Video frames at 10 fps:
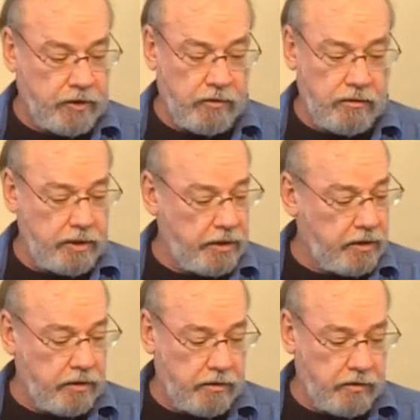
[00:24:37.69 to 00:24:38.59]
Don't
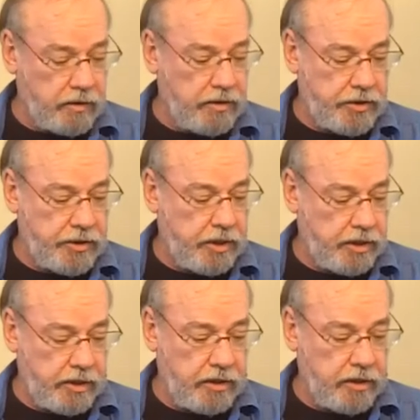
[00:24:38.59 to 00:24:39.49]
lean on our own
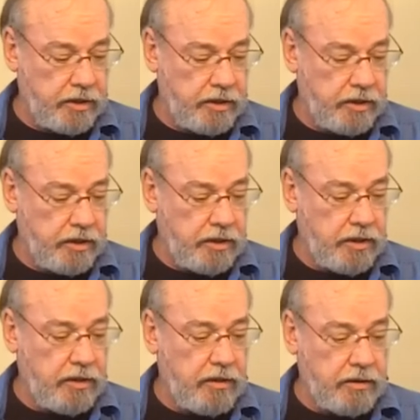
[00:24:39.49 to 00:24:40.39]
understanding.
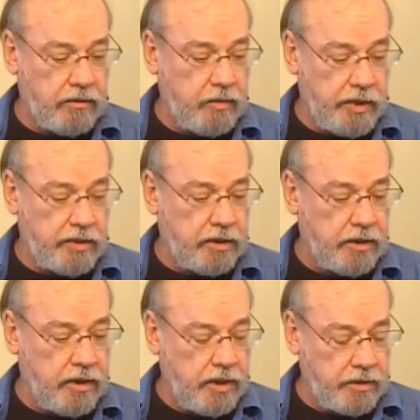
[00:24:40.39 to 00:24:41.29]
In all our ways,
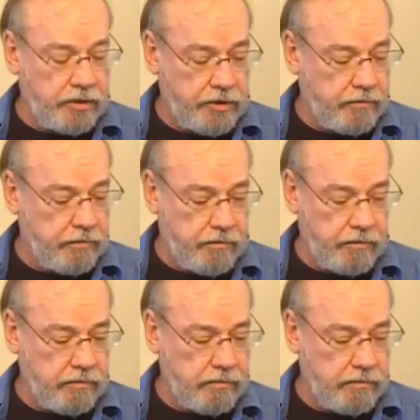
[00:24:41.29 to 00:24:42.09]
acknowledge him.